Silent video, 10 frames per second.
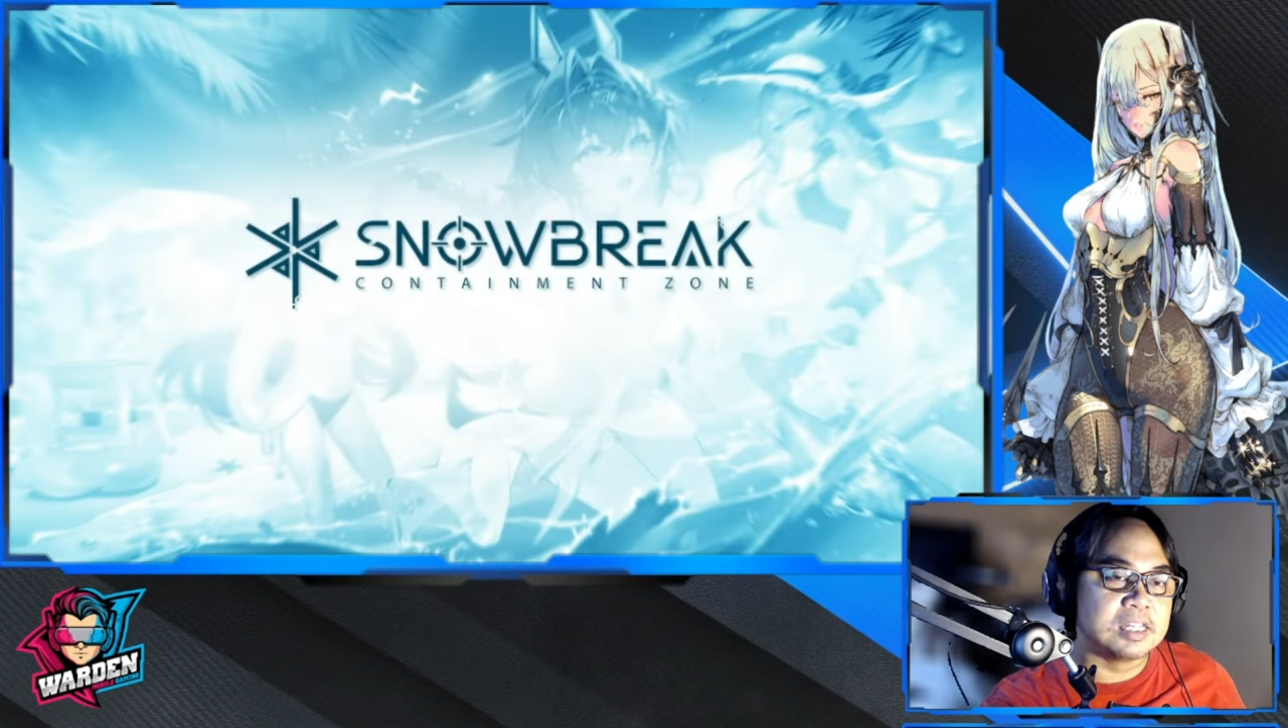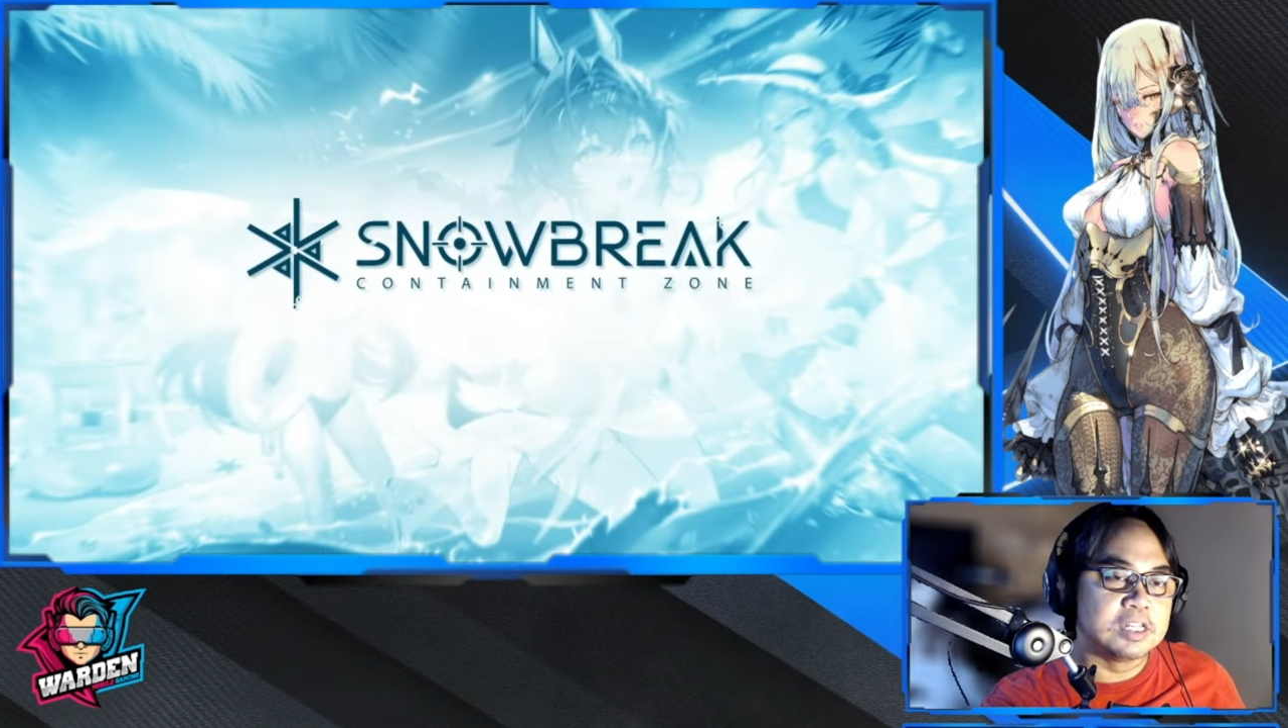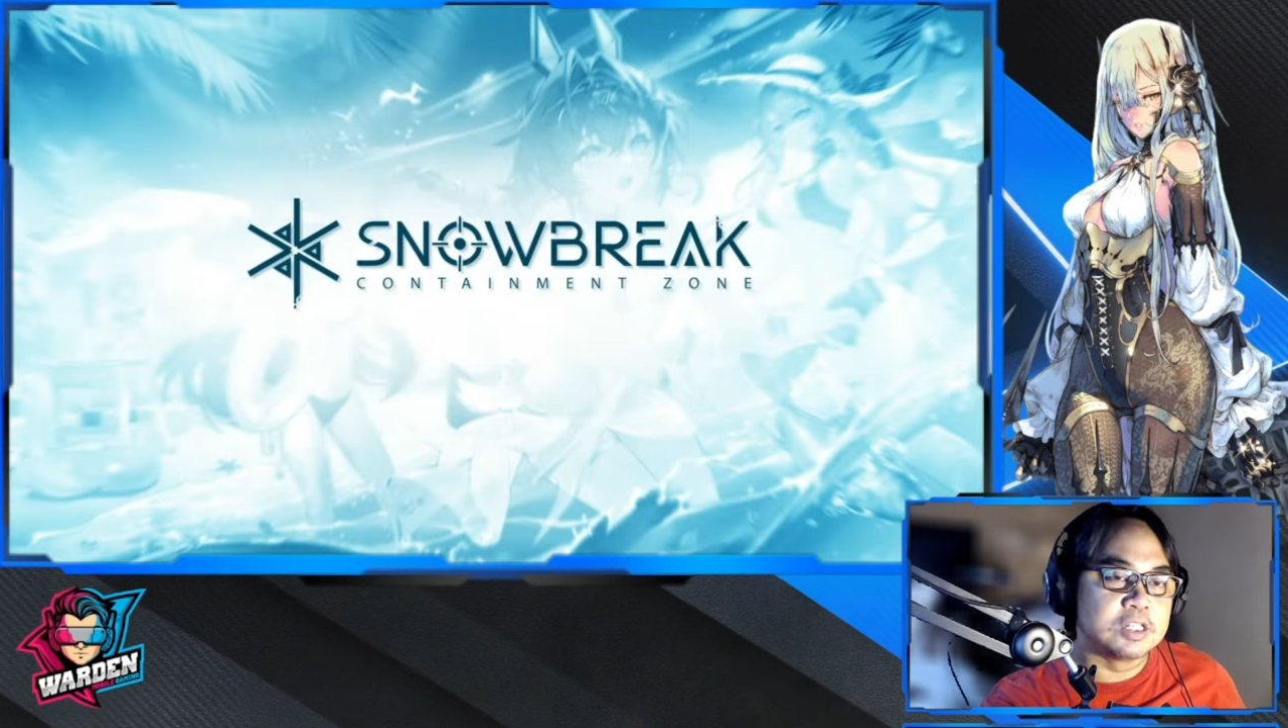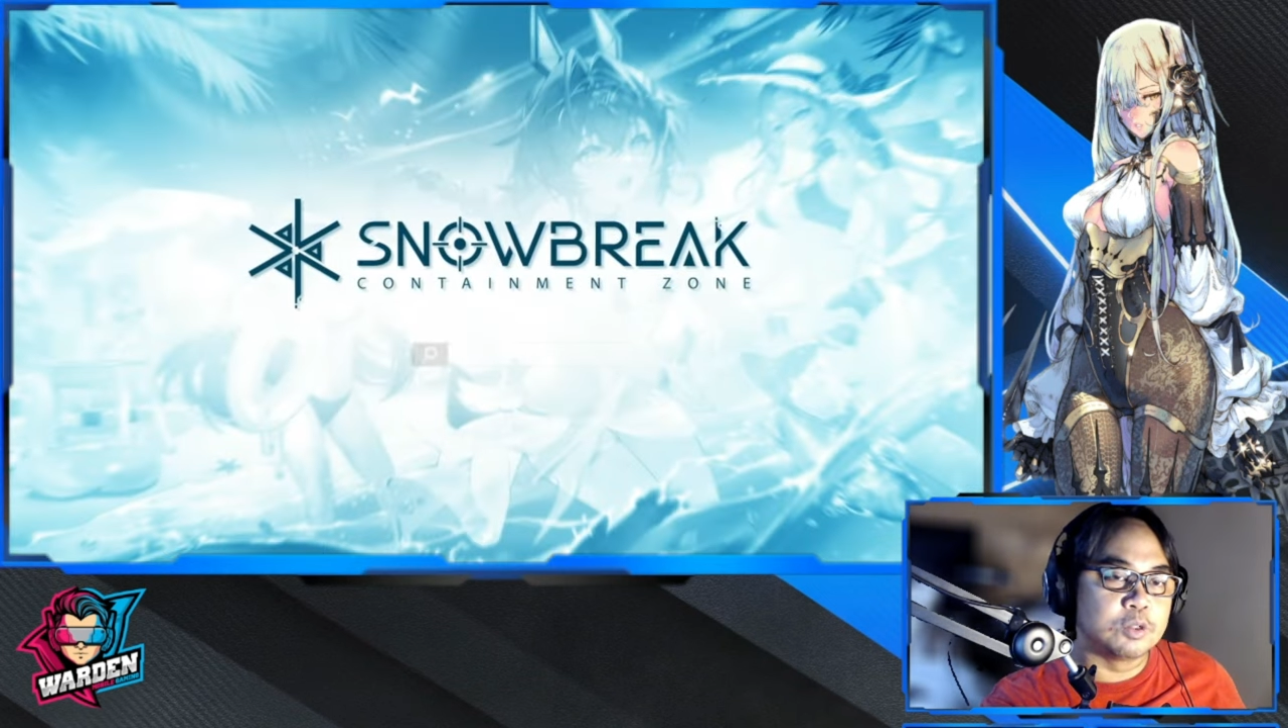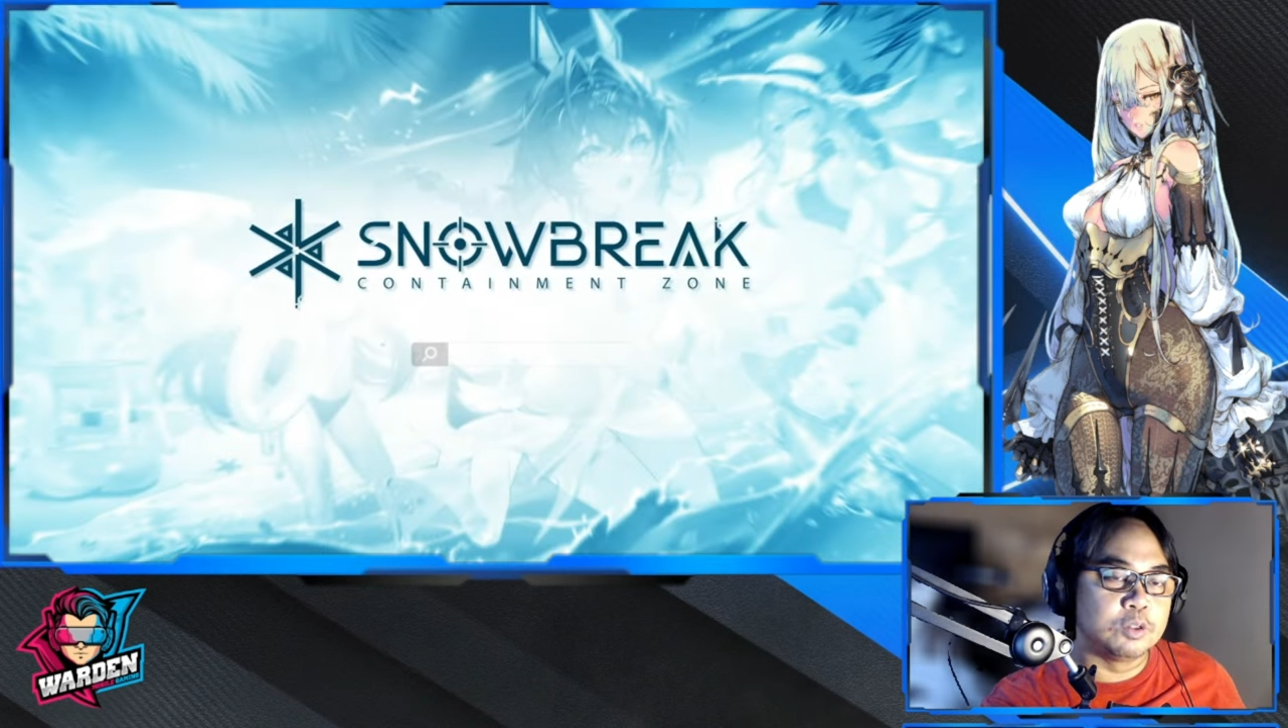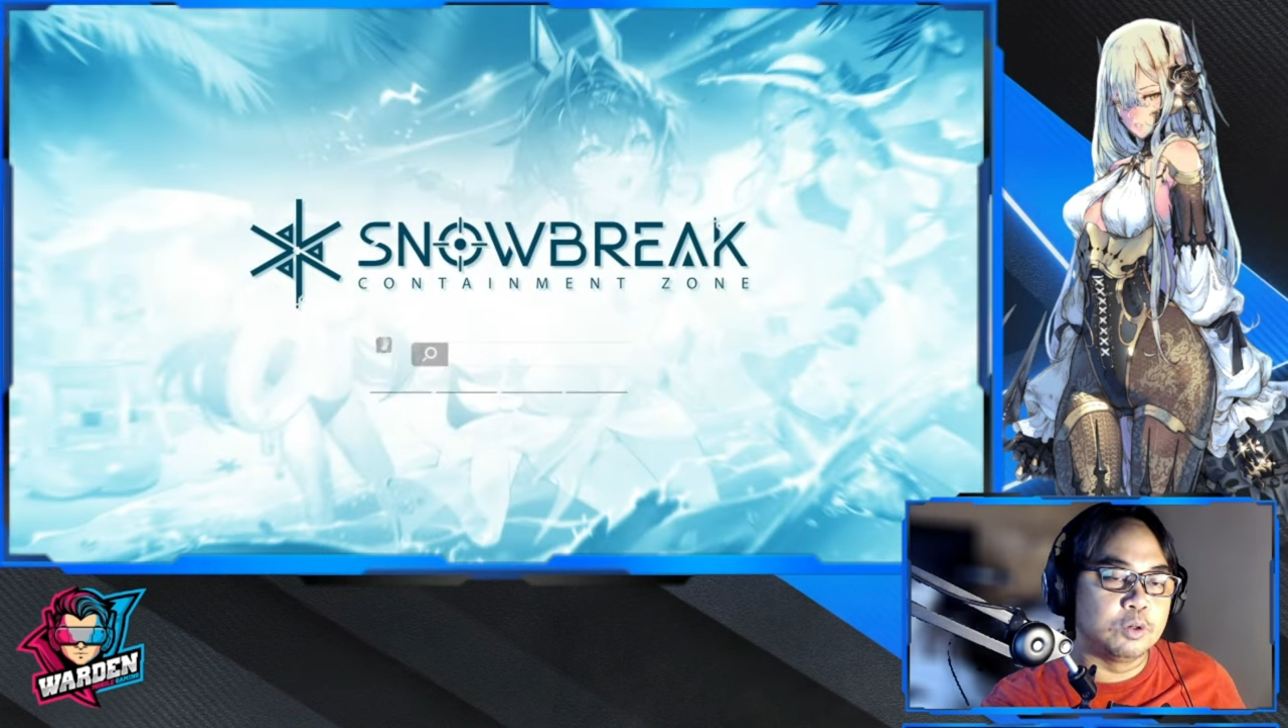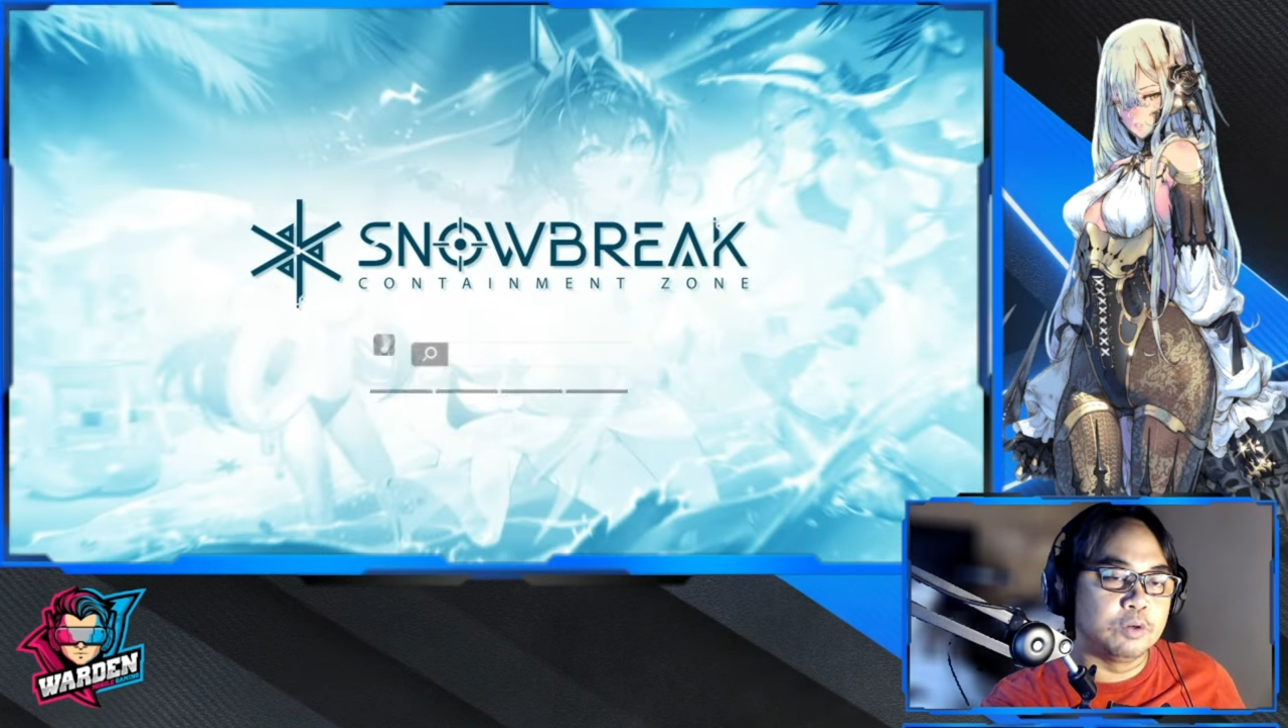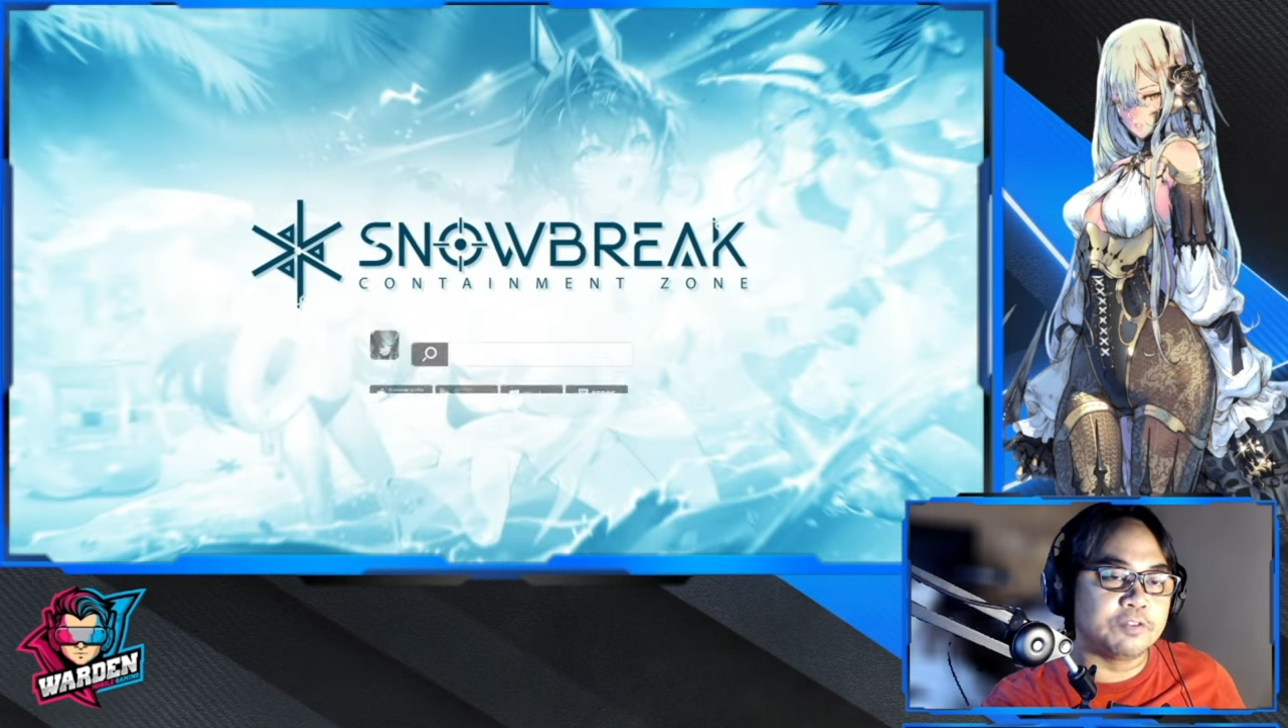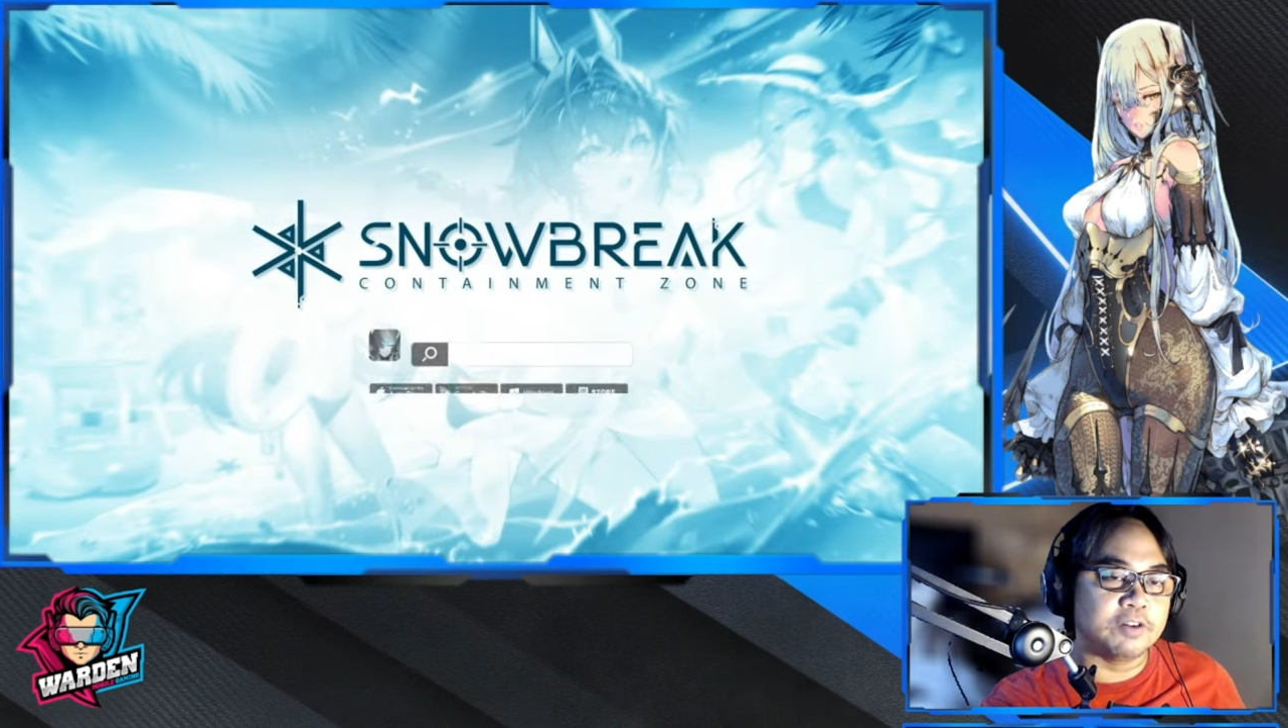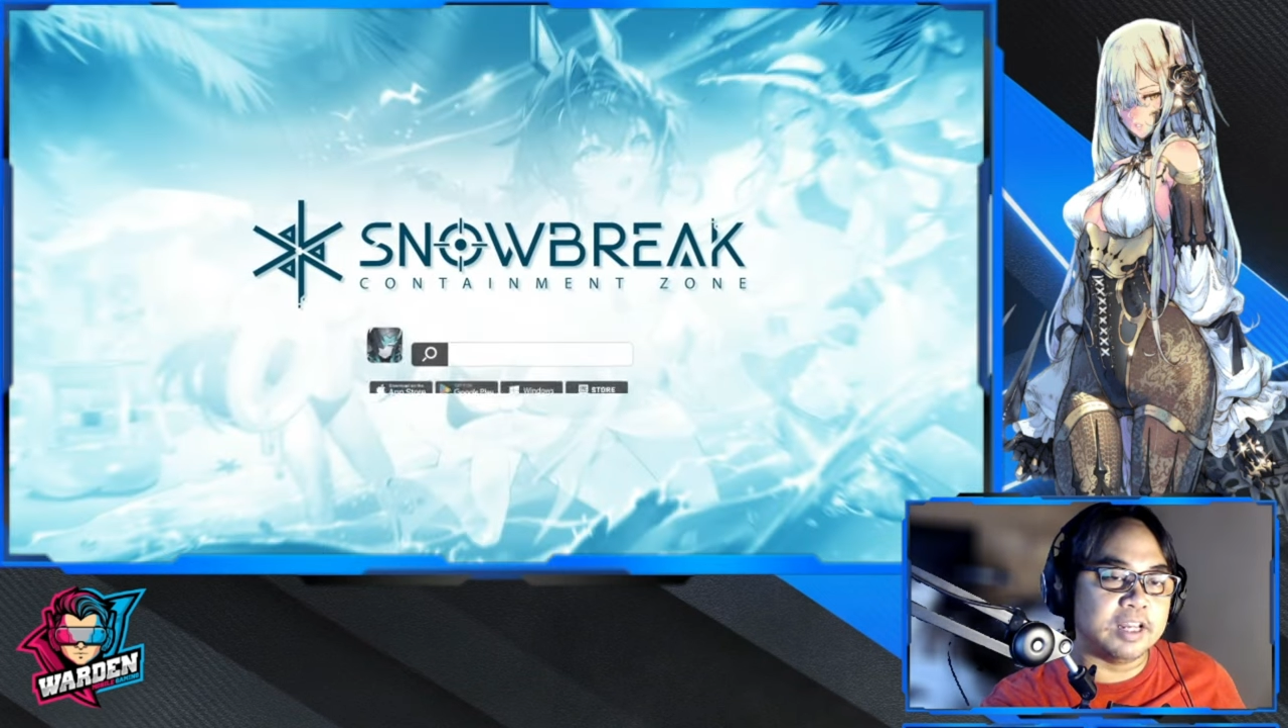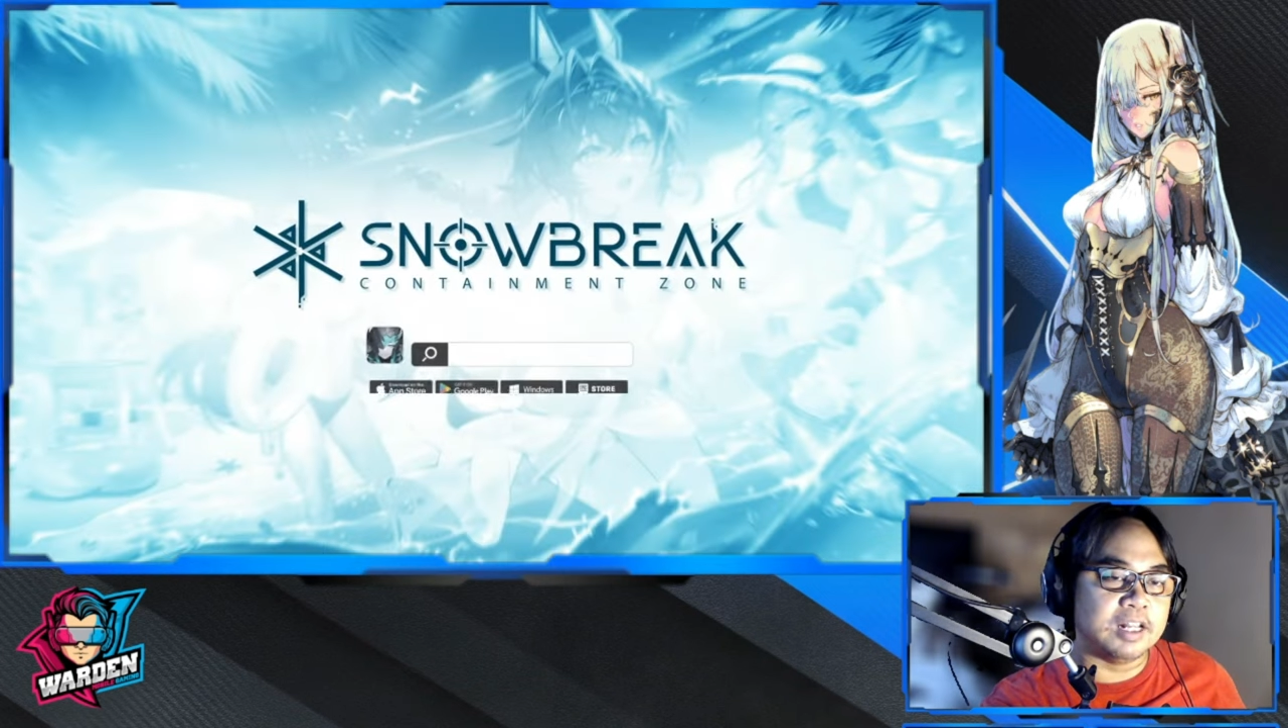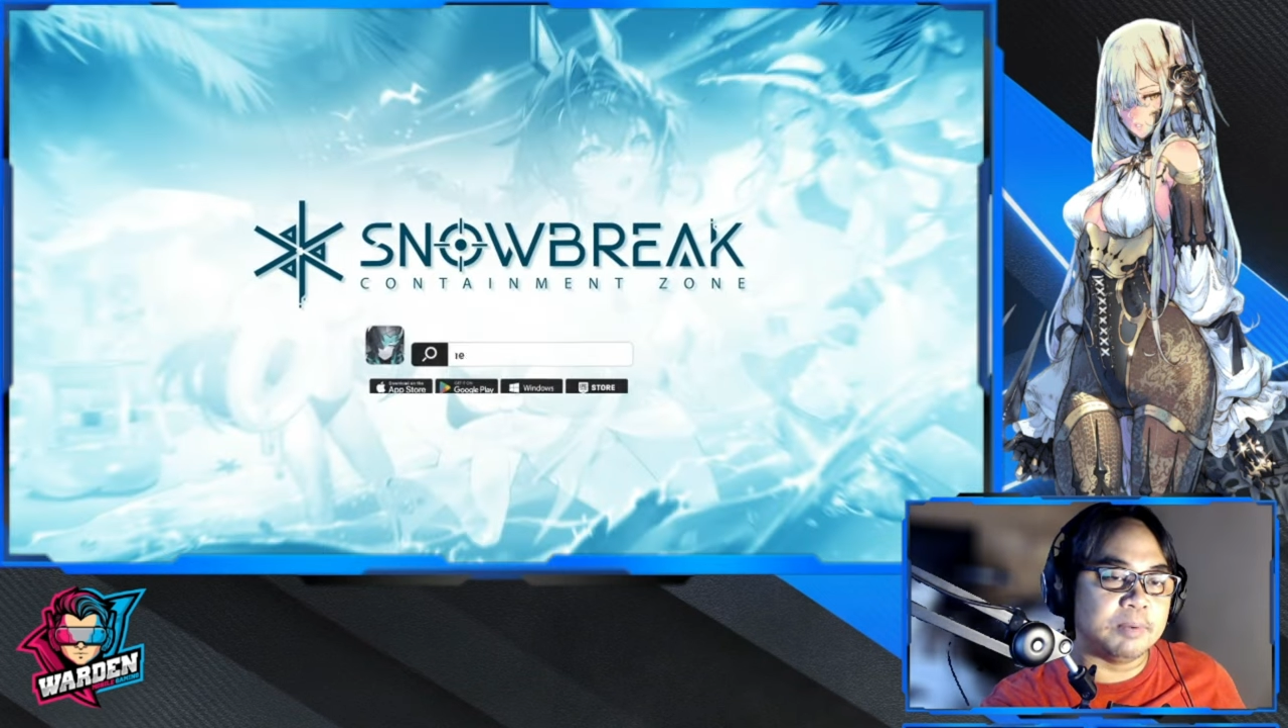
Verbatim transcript: so don't forget